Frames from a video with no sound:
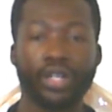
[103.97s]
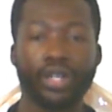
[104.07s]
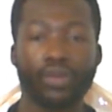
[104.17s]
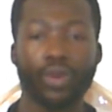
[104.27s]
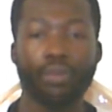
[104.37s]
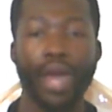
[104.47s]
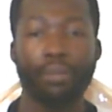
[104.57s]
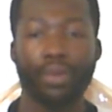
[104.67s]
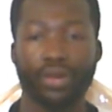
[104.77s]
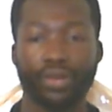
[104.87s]

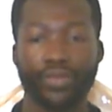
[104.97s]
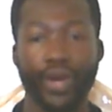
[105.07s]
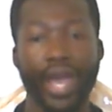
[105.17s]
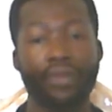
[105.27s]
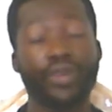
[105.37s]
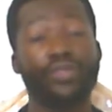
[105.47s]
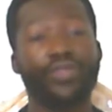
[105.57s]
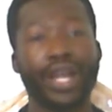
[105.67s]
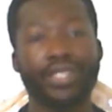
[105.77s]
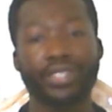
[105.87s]
Remember, for every
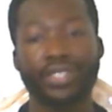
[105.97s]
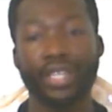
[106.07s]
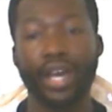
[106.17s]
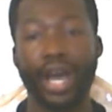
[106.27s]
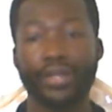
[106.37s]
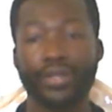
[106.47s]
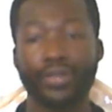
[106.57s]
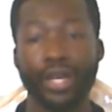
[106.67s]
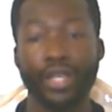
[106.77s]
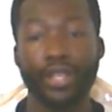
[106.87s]
Francis
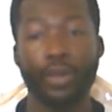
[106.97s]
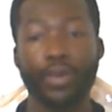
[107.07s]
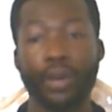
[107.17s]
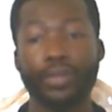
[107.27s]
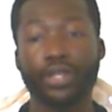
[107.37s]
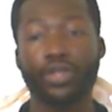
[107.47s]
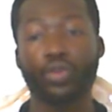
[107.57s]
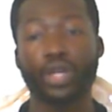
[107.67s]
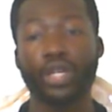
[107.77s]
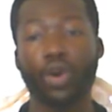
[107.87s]
Ngannou, there are probably
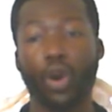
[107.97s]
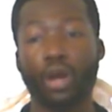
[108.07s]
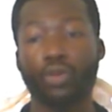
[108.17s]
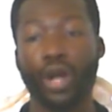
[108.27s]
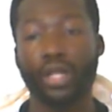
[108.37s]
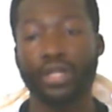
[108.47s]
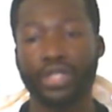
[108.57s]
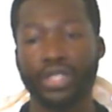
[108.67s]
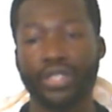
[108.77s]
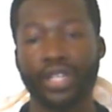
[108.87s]
three Goran
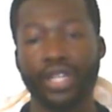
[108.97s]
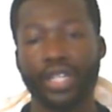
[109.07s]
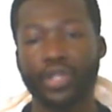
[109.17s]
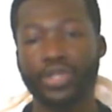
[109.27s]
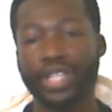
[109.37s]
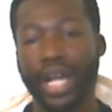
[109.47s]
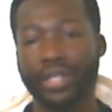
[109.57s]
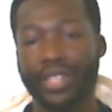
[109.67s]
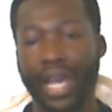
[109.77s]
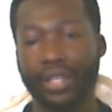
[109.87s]
Reljics, Houston
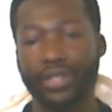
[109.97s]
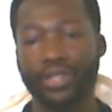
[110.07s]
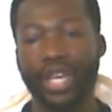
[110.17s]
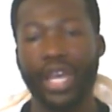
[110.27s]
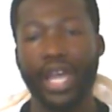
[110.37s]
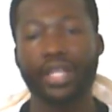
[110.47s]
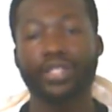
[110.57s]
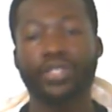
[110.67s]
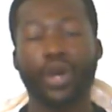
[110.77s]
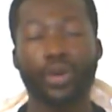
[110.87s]
Alexanders, and
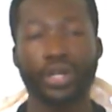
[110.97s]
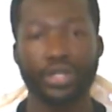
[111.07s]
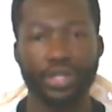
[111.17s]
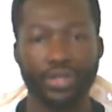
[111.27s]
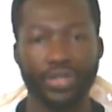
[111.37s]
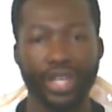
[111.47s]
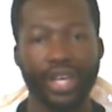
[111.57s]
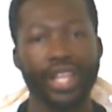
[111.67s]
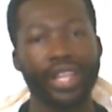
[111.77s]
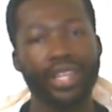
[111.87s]
Sokoudjous
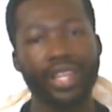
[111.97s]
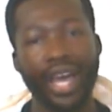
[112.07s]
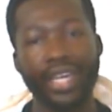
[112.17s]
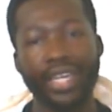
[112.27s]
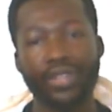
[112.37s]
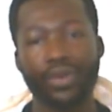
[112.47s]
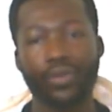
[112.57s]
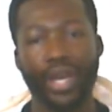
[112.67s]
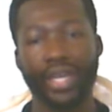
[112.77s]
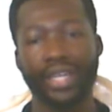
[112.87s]
lying in their
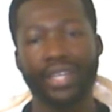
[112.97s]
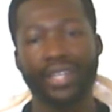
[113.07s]
wake.